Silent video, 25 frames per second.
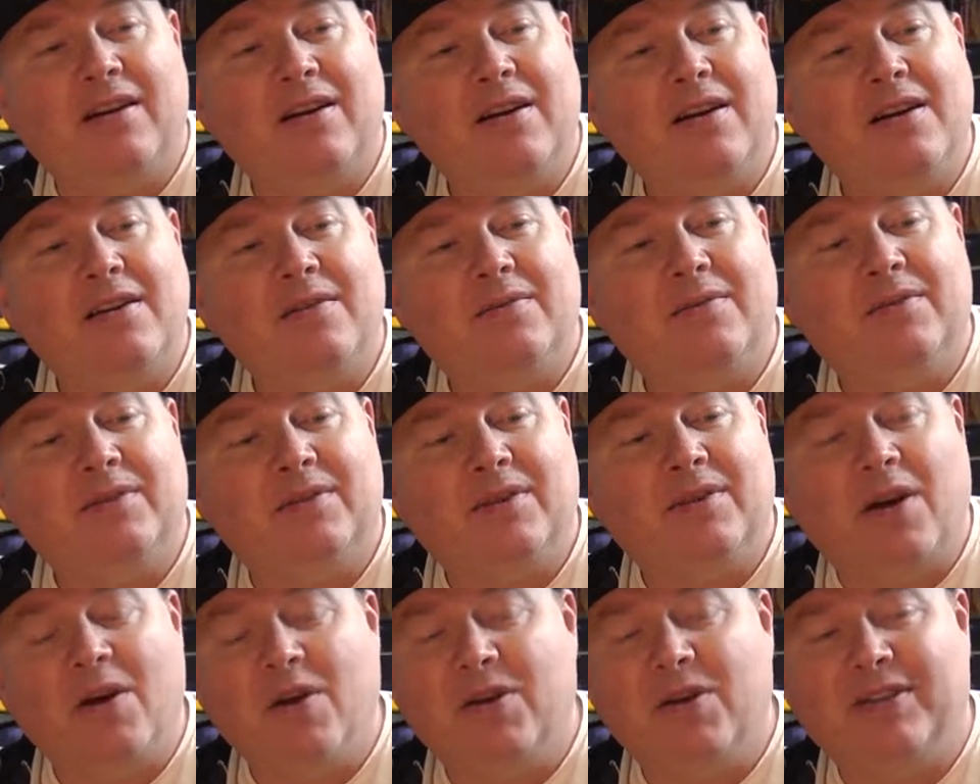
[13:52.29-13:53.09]

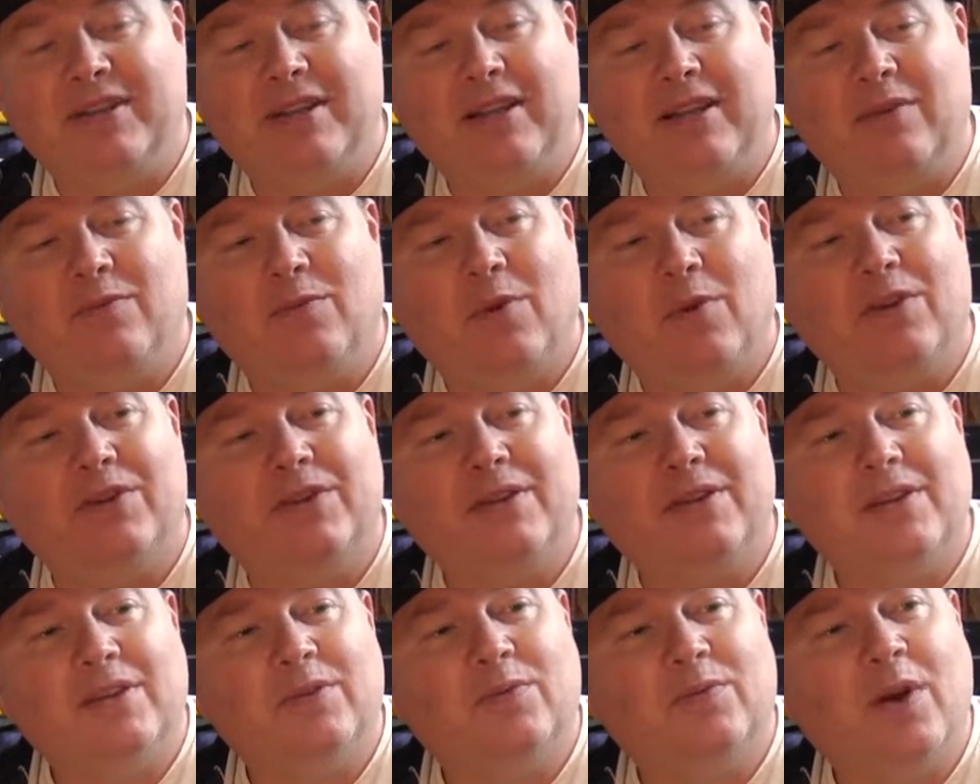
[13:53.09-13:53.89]
I've only seen it once,
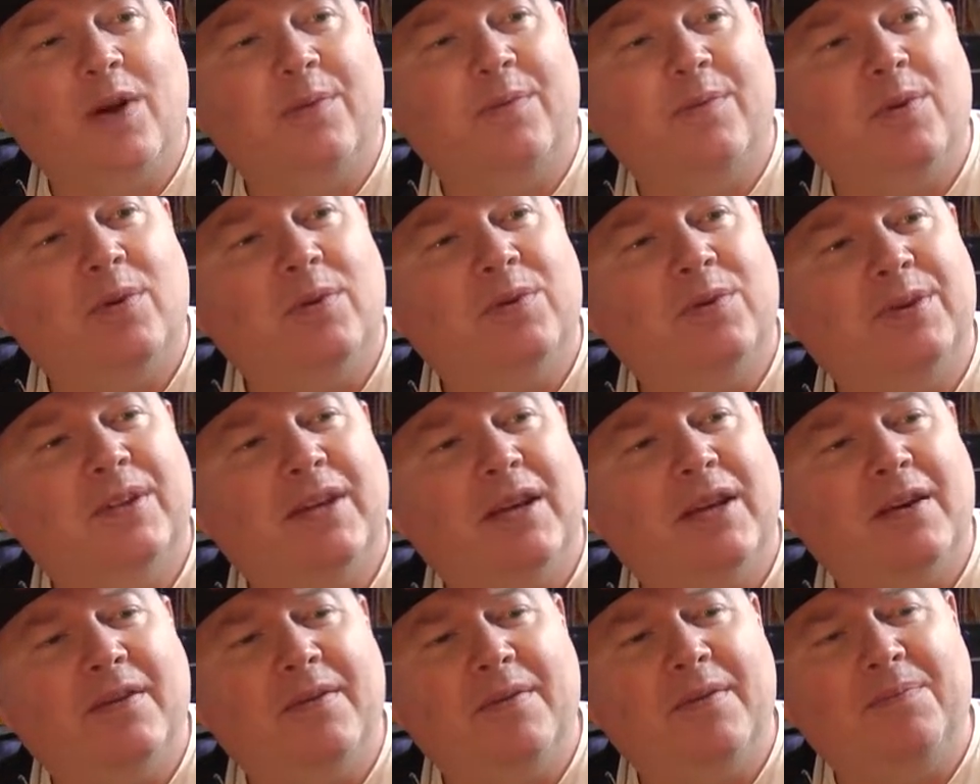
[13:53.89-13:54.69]
and that's why I bought
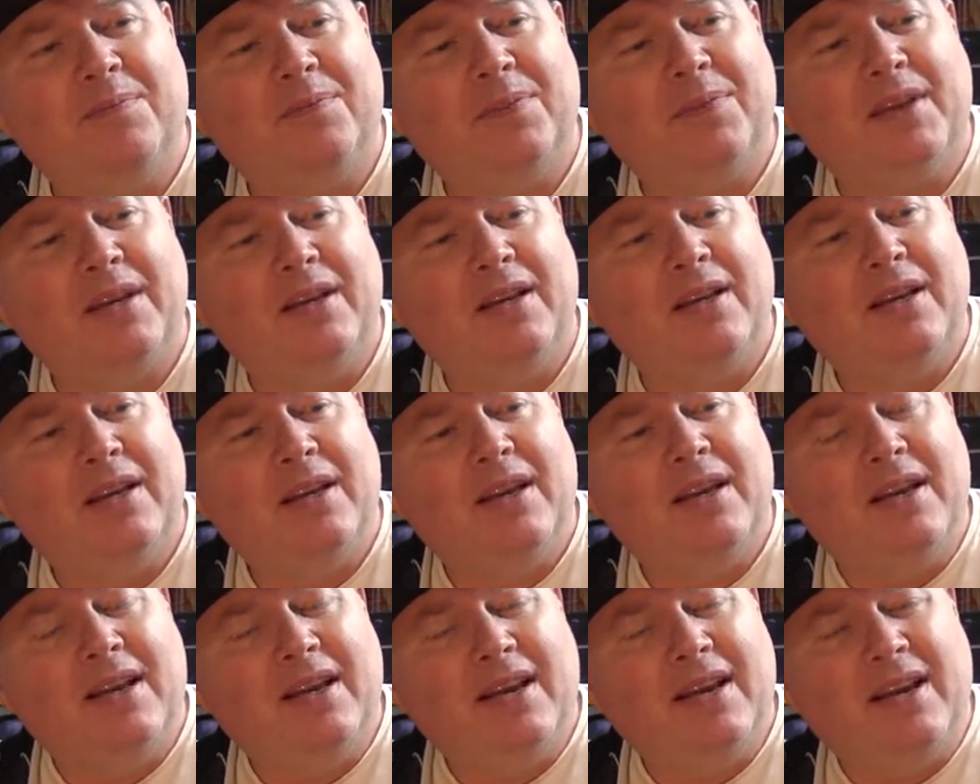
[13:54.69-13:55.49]
it.
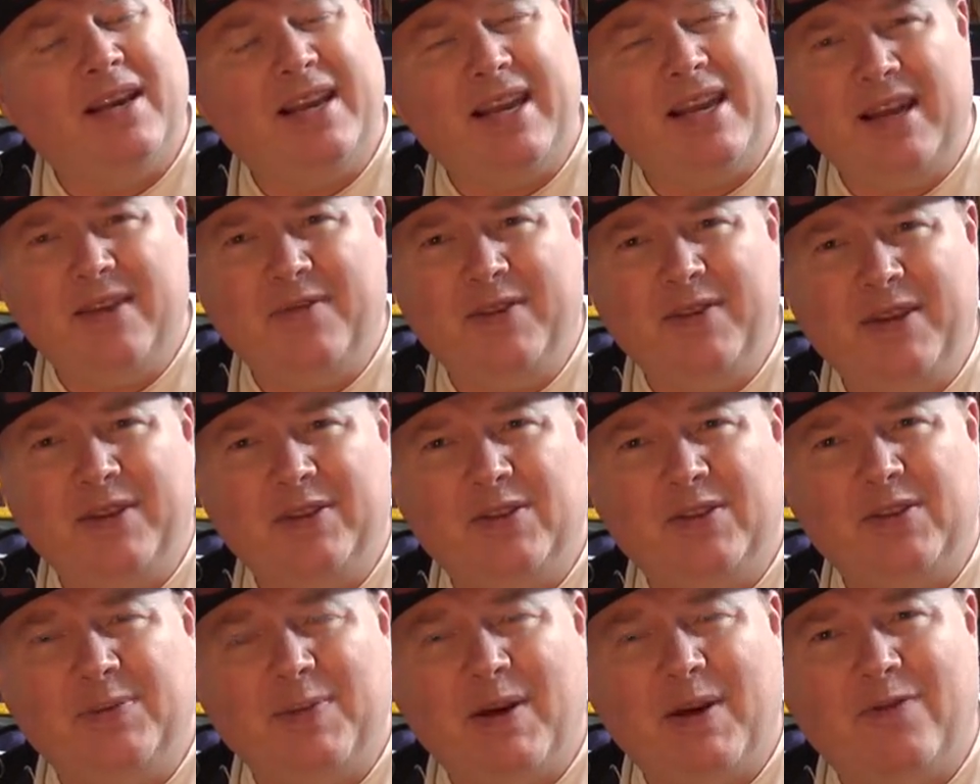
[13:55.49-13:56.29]
Again, I think
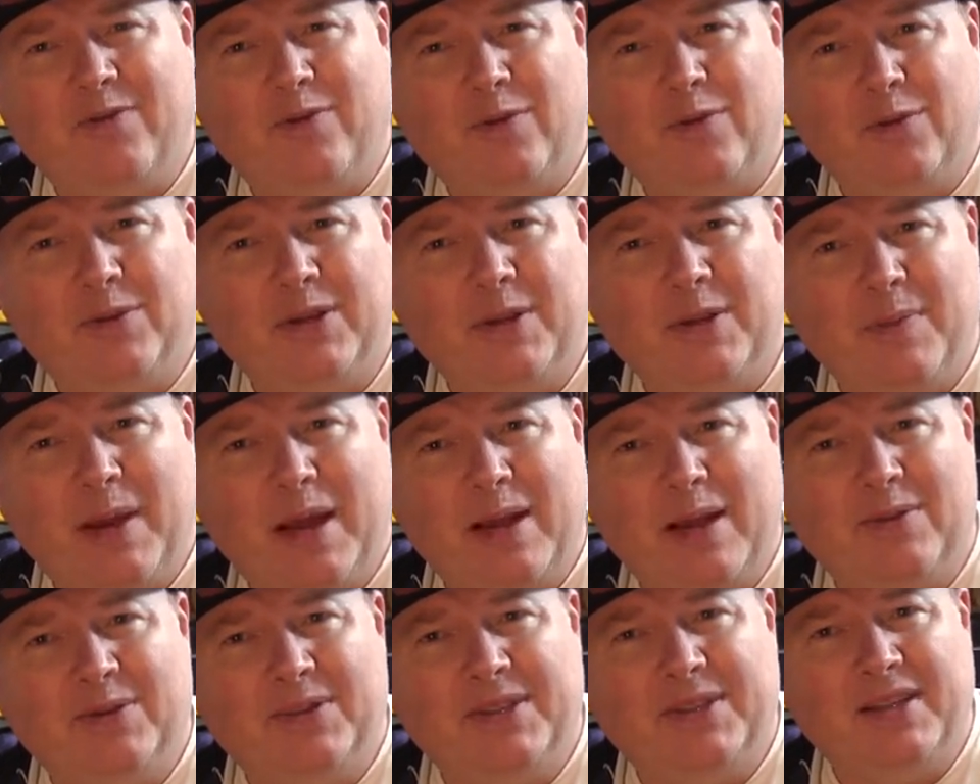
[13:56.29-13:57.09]
this is about
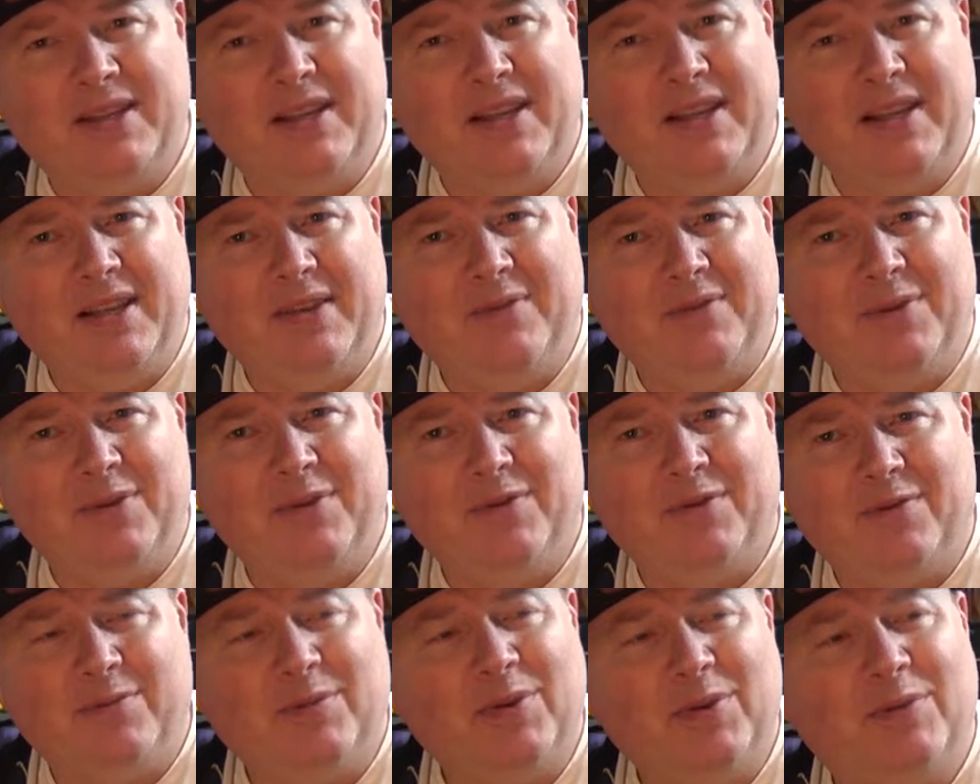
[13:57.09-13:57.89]
£40
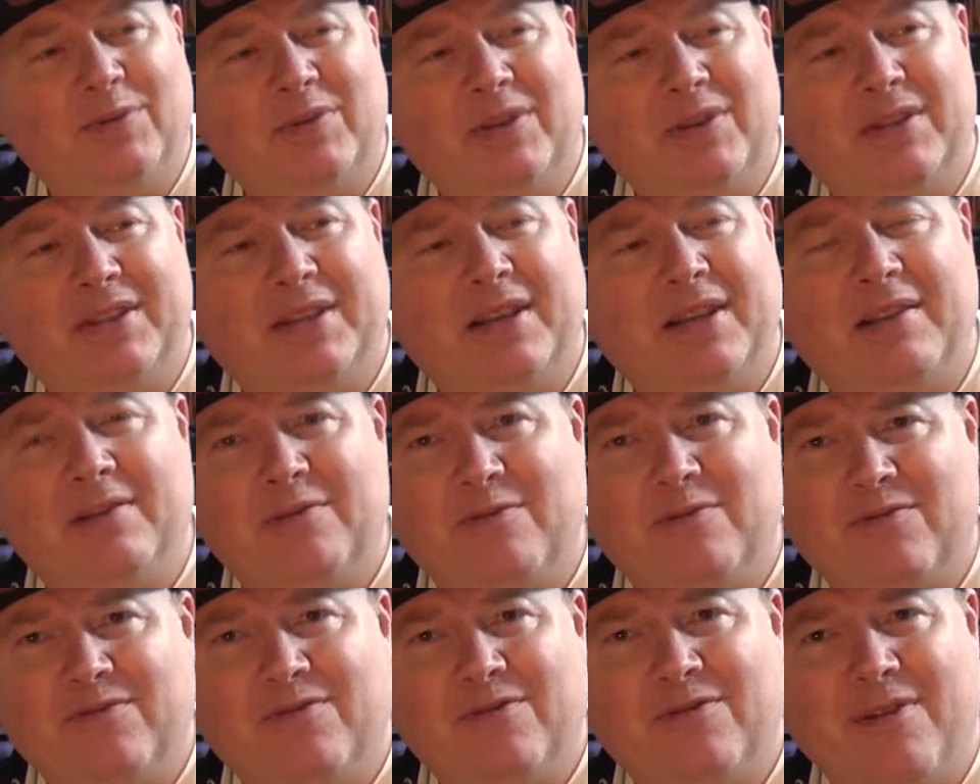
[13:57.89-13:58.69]
delivered from a seller
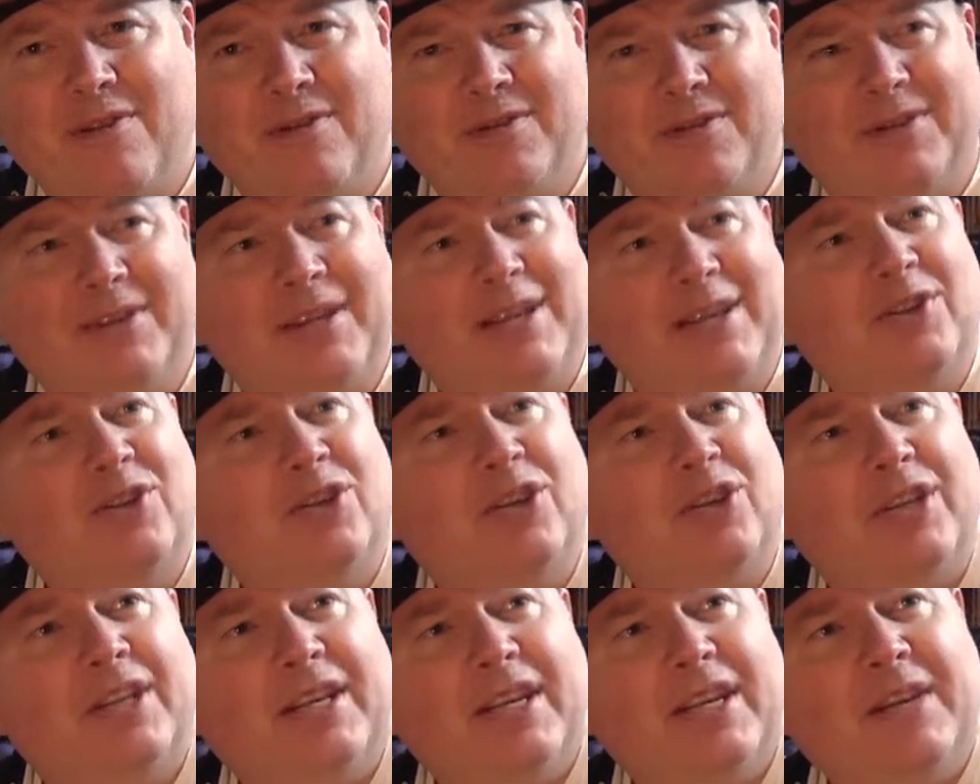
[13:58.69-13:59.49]
in France,
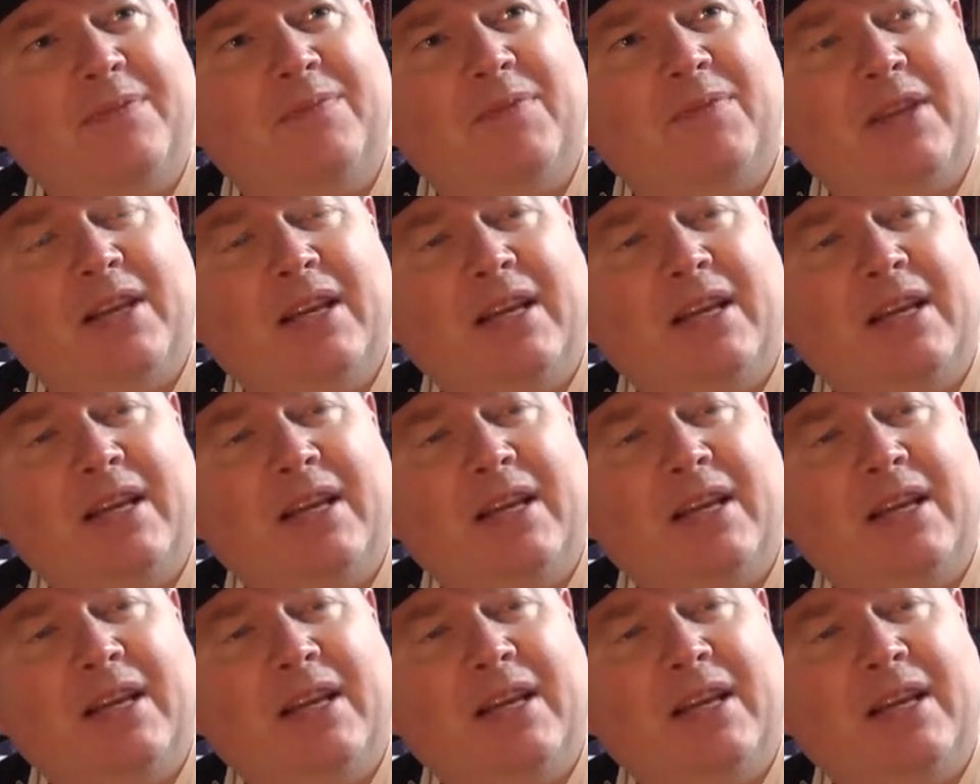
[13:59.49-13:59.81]
actually.